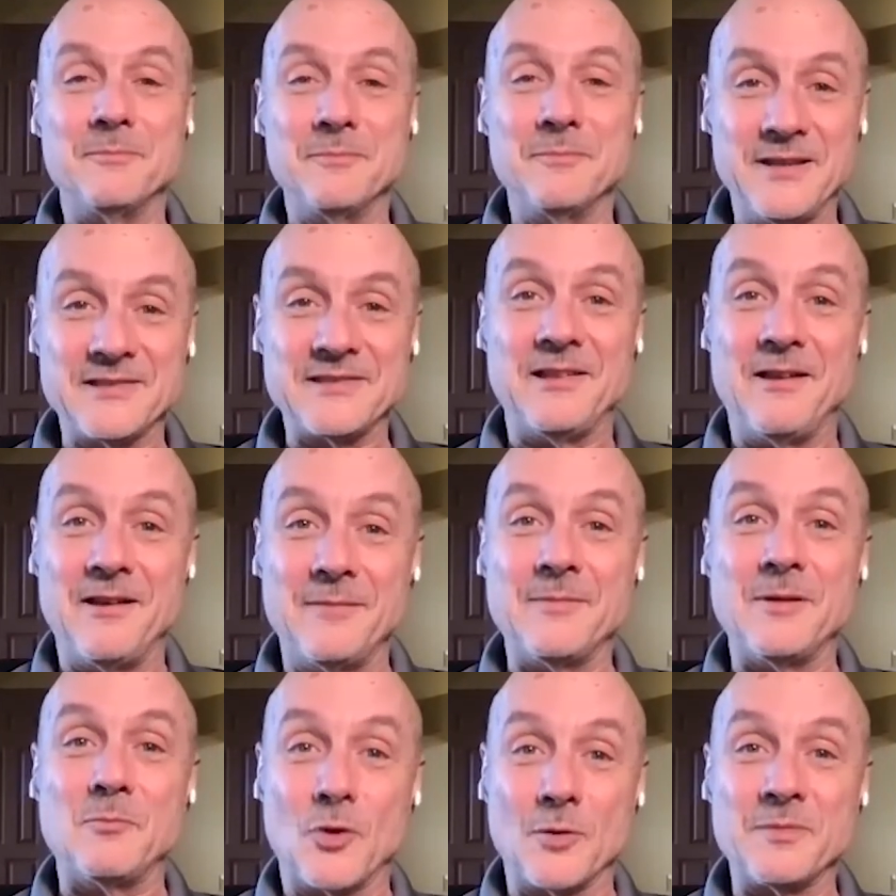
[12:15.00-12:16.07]
Islam
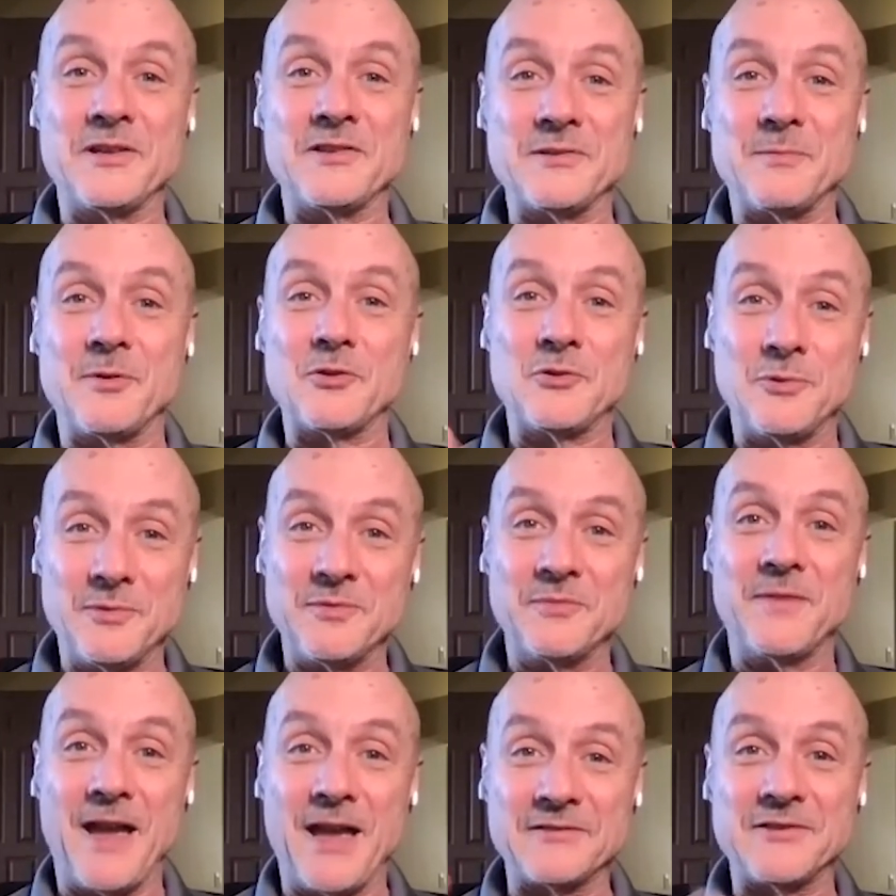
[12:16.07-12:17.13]
and Mormonism are two of the
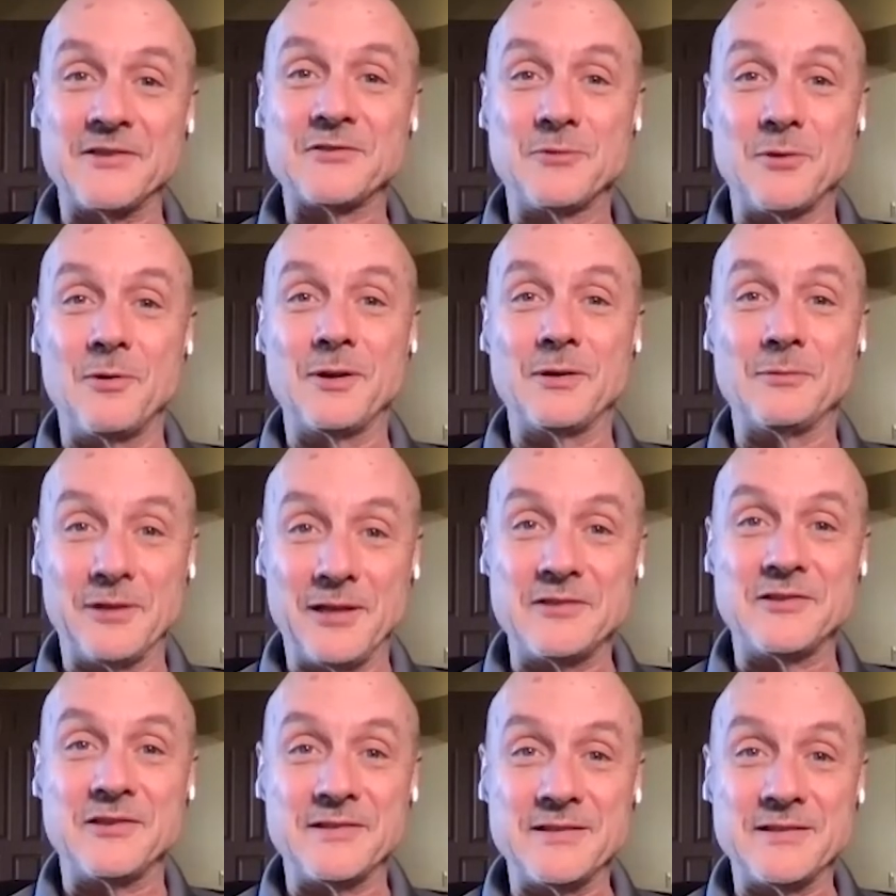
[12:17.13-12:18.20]
fastest growing
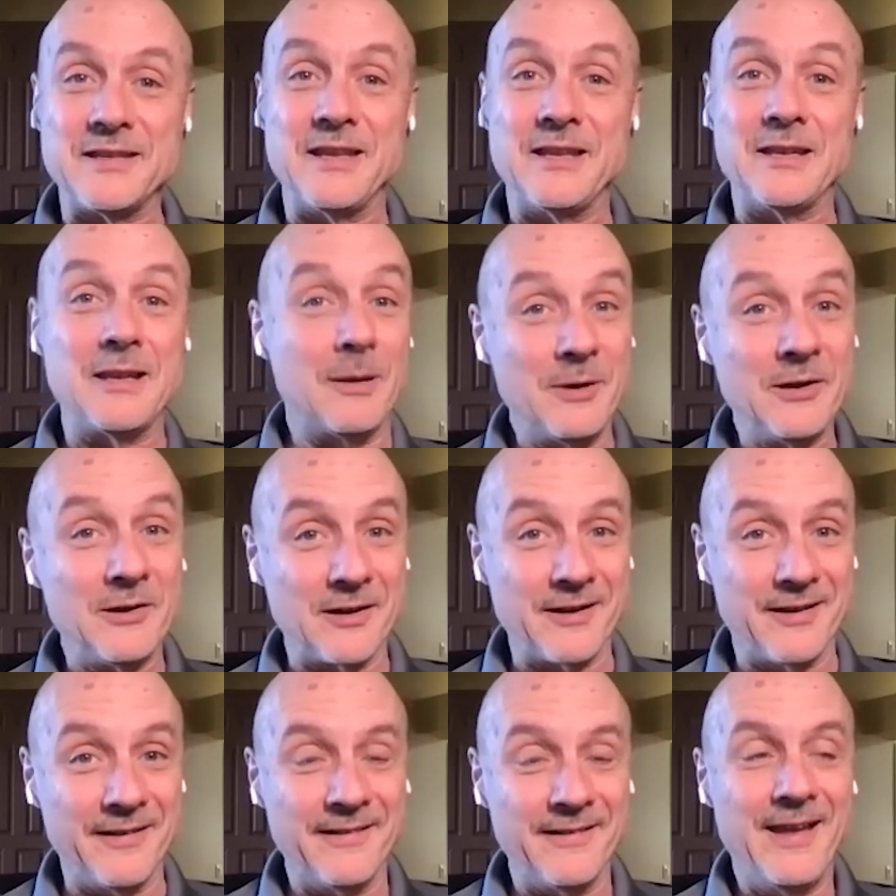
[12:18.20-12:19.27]
religions in
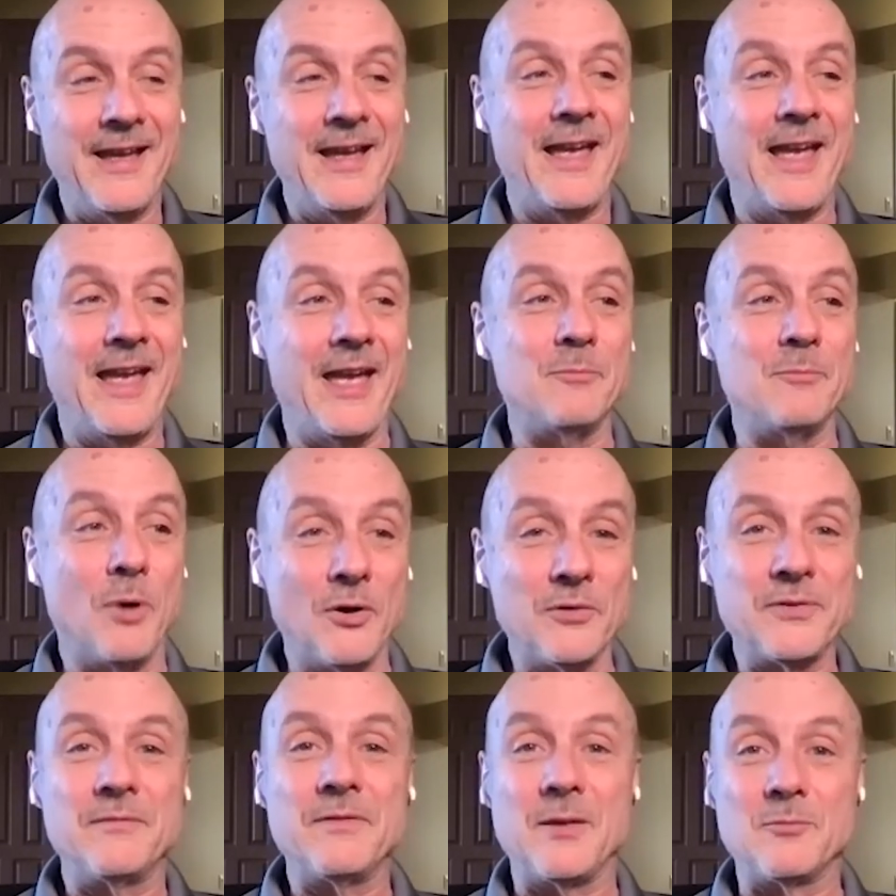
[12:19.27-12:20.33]
America, and both
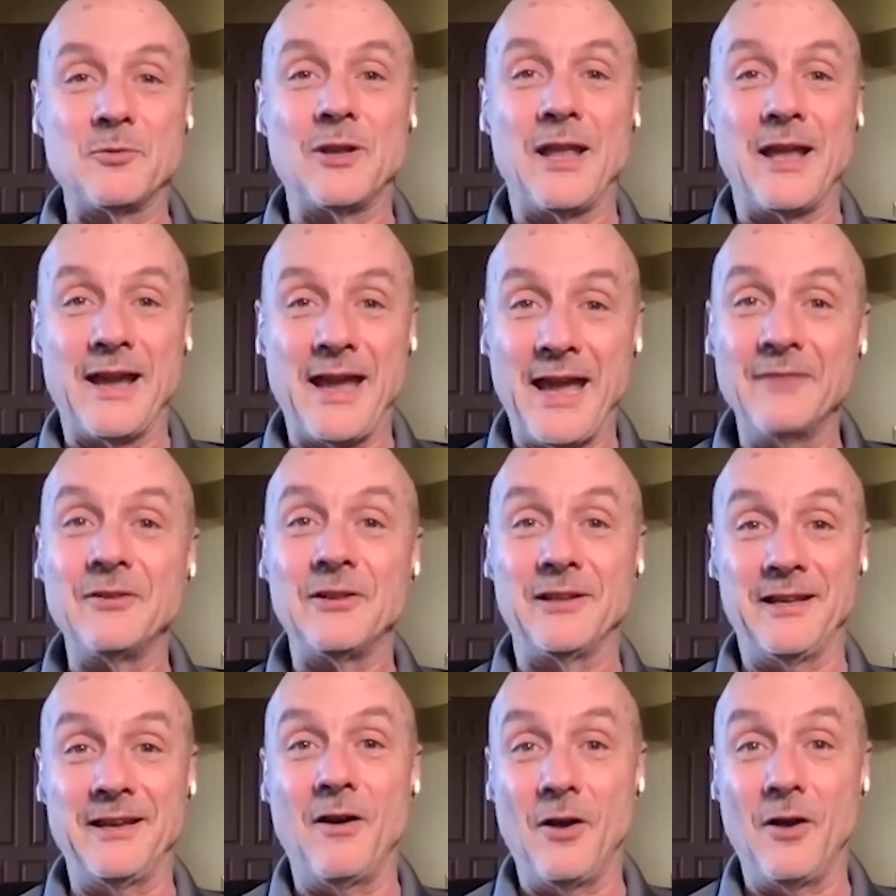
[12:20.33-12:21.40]
of them rely
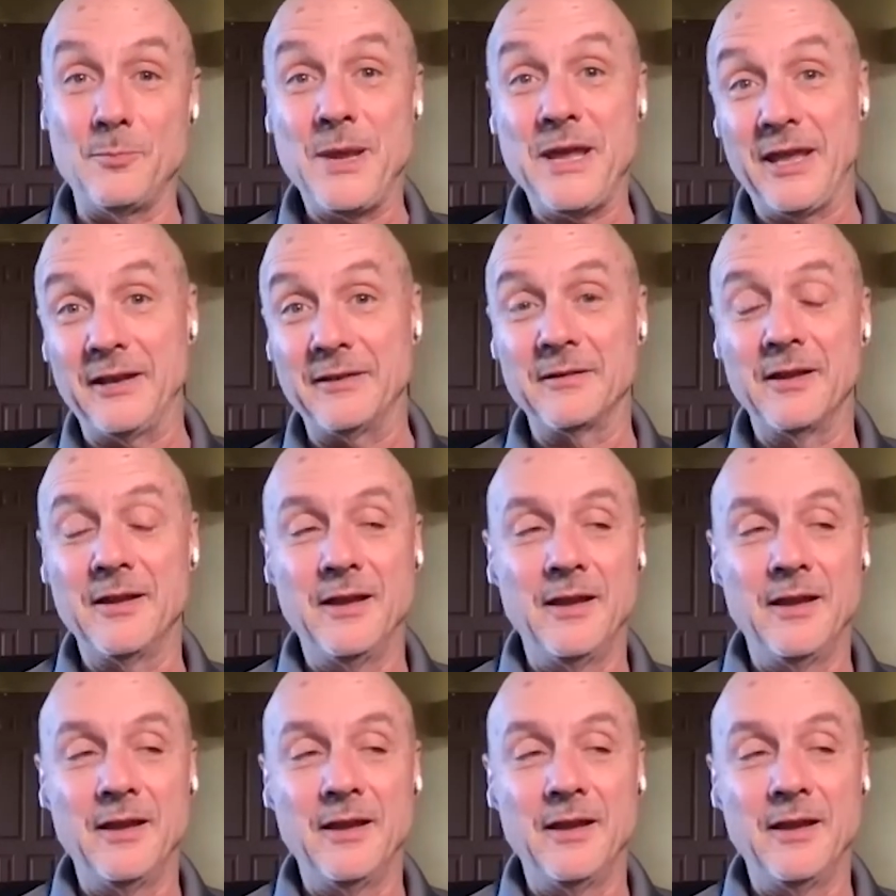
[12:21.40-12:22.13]
heavily on men.